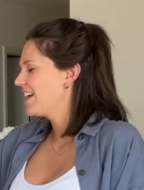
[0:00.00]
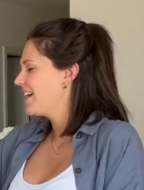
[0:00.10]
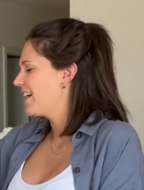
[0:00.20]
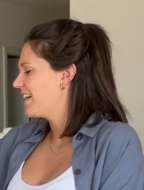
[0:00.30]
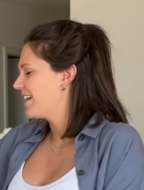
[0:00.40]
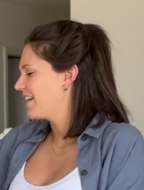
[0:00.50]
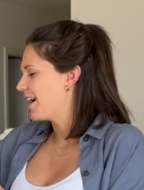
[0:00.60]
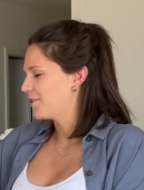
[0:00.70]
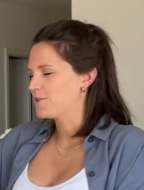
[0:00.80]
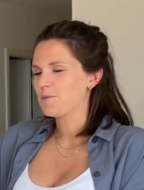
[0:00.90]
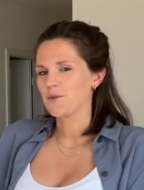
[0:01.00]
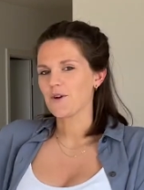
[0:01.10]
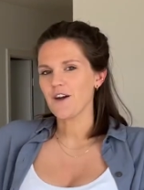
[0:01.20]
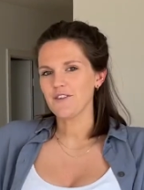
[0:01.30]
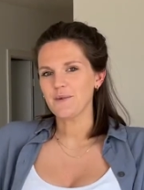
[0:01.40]
How to brew
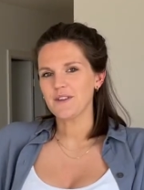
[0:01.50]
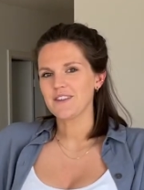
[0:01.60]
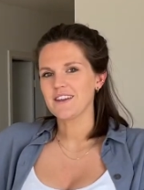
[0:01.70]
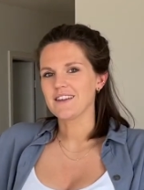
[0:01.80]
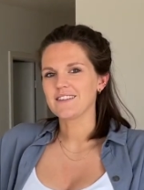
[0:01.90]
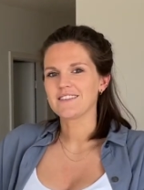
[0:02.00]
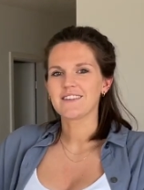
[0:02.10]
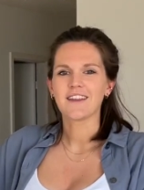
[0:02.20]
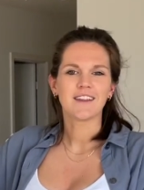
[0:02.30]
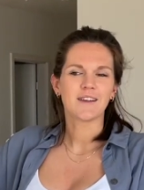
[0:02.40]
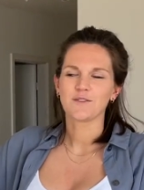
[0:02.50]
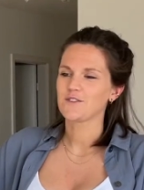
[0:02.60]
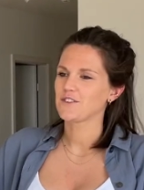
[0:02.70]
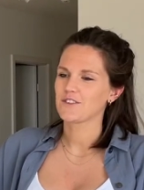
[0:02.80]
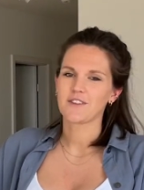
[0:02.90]
coffee with this, and I'll
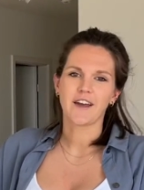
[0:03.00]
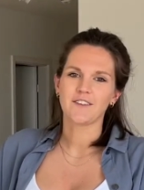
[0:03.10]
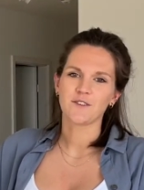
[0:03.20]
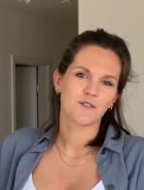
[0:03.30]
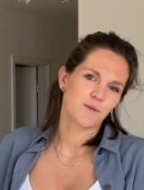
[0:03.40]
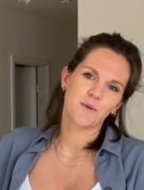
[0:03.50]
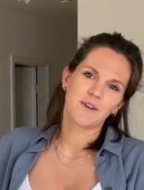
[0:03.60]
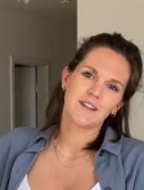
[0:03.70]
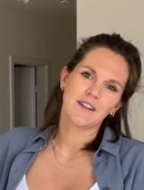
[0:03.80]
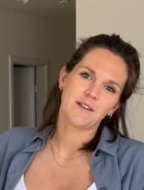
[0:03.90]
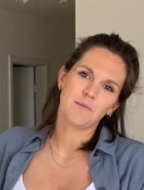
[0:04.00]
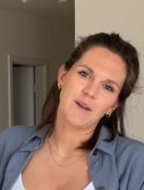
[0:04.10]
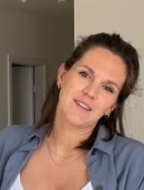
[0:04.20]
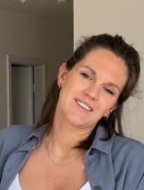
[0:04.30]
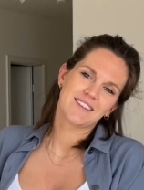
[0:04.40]
just guide you through it a little
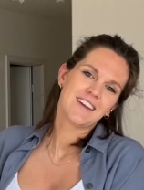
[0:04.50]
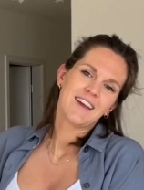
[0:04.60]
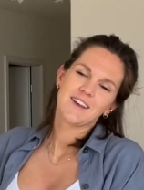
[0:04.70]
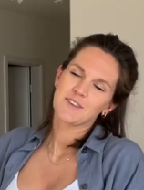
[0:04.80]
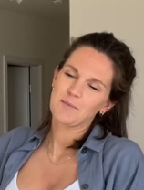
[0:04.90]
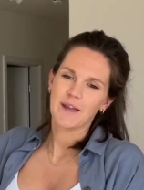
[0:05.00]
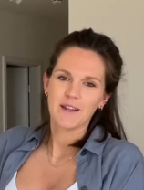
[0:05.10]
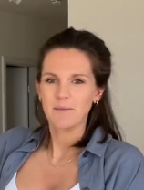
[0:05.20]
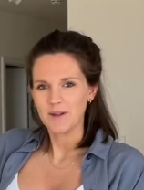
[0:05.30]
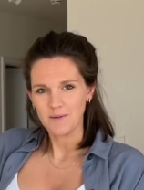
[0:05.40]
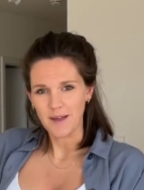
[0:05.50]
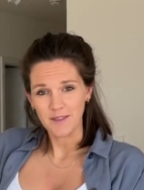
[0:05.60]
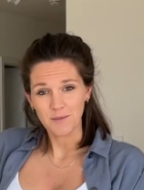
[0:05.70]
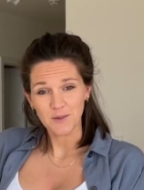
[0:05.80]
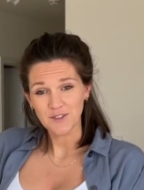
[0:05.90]
bit, explain a bit about
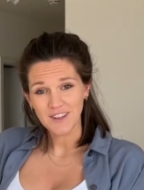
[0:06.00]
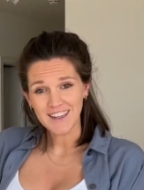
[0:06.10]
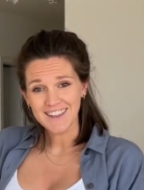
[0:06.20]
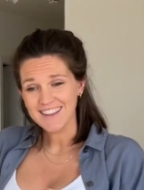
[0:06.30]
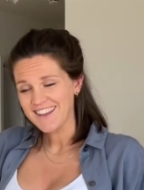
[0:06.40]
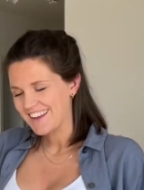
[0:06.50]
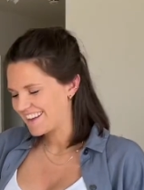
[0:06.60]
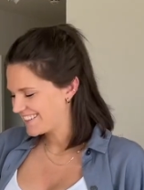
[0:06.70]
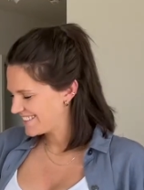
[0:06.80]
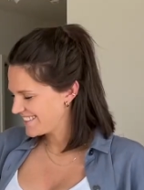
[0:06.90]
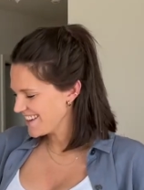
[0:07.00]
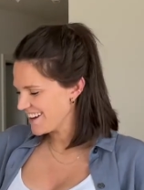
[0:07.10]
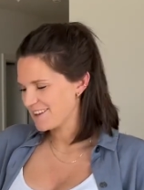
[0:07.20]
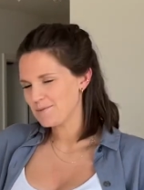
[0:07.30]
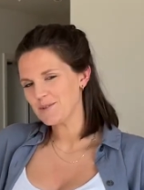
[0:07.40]
the machine, and yeah,
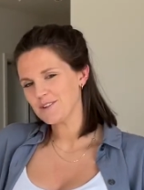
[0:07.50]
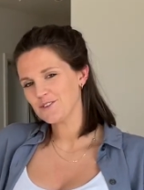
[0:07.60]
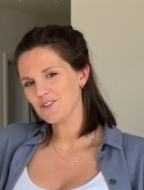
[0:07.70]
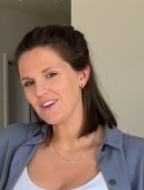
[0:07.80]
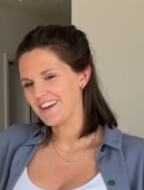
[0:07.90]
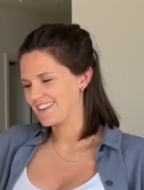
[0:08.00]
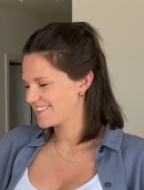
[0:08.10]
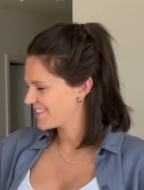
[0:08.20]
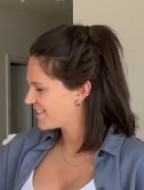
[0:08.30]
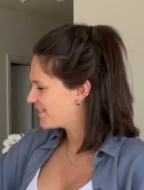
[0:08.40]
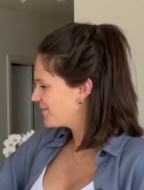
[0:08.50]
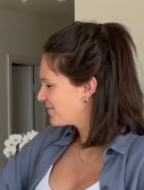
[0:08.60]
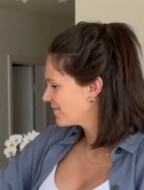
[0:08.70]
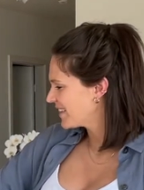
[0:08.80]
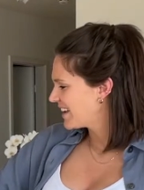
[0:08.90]
I hope you enjoy it. So,
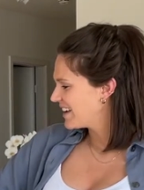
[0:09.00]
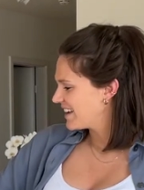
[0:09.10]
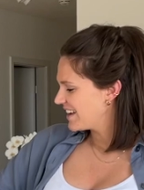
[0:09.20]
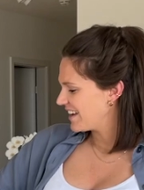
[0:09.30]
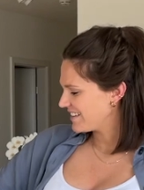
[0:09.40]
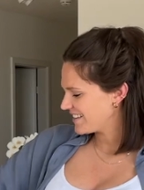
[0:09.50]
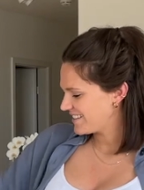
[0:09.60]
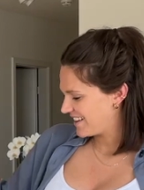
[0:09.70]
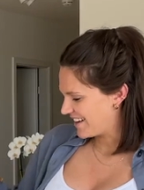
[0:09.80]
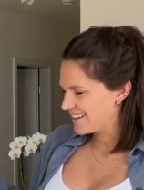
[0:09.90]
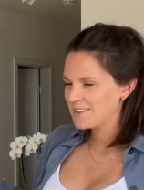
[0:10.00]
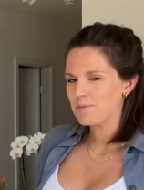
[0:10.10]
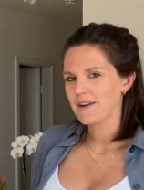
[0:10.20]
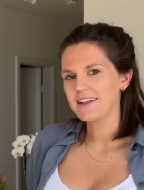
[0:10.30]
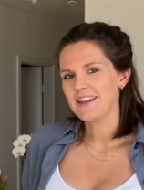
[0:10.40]
as I said, the
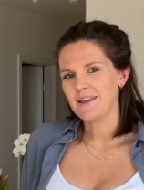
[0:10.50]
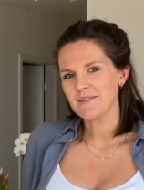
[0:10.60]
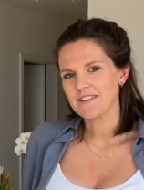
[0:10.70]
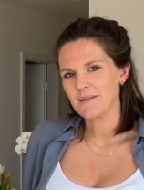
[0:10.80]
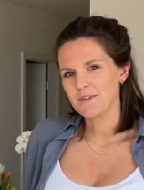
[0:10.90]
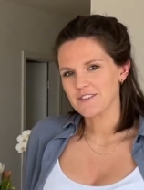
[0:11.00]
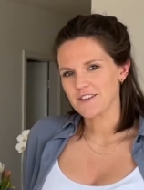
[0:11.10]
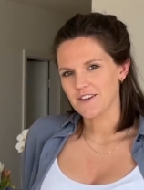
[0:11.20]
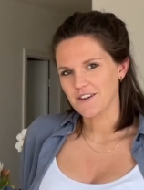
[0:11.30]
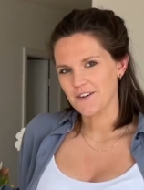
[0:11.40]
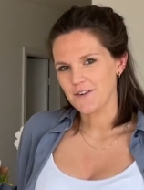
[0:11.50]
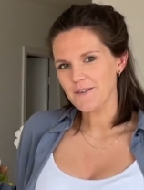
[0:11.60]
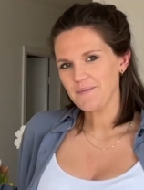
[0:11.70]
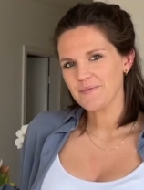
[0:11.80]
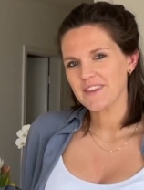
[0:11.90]
brand name is
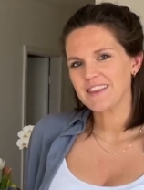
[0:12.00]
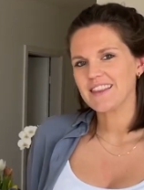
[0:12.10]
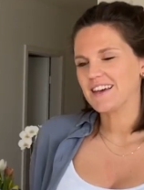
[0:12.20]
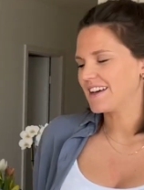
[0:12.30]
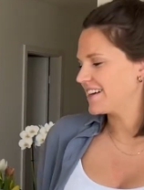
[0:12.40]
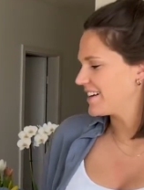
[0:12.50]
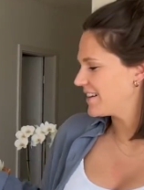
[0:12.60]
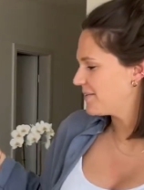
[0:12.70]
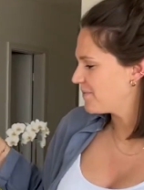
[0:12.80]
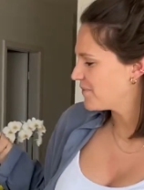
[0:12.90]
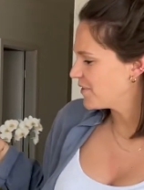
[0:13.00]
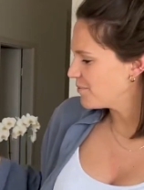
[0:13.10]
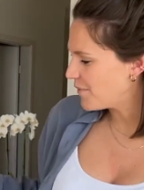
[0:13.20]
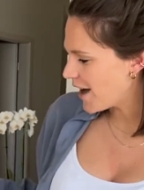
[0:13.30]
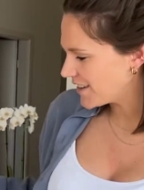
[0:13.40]
Marzocco. The
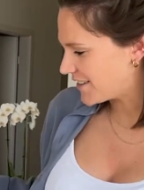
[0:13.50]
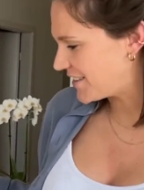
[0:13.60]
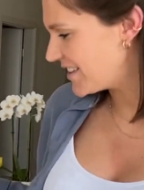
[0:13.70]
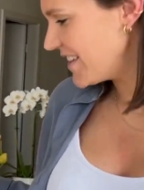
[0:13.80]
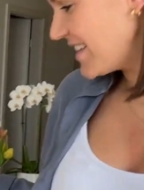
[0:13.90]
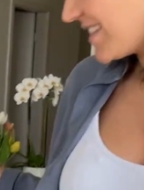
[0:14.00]
model is